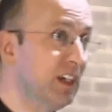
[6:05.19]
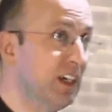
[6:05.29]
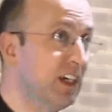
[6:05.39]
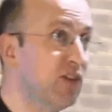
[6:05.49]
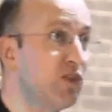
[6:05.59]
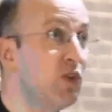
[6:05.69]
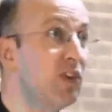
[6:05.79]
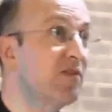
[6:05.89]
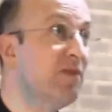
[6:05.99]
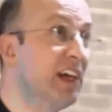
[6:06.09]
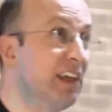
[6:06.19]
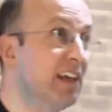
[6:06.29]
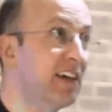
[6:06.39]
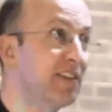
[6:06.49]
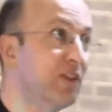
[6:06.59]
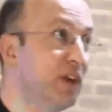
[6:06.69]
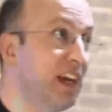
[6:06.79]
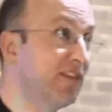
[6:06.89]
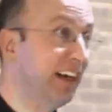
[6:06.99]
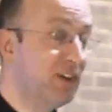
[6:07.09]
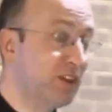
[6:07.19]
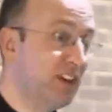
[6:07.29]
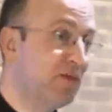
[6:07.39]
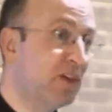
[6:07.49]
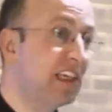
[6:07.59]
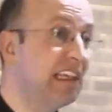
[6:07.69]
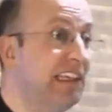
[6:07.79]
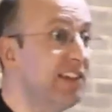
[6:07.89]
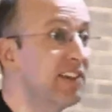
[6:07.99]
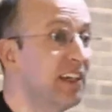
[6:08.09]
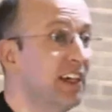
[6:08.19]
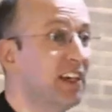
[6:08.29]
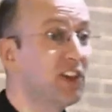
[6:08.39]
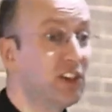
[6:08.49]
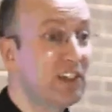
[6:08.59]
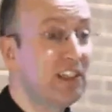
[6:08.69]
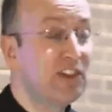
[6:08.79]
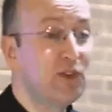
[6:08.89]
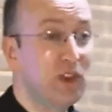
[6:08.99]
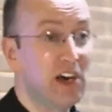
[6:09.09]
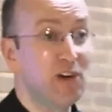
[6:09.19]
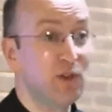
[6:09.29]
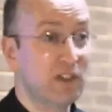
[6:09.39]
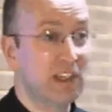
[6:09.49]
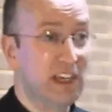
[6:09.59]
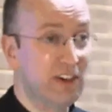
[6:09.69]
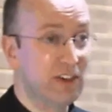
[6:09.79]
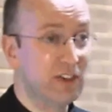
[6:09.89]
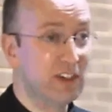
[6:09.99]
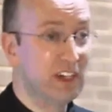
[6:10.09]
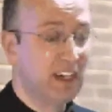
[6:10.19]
He wrote as many as, now we haven't counted them, but at least 32,000 letters.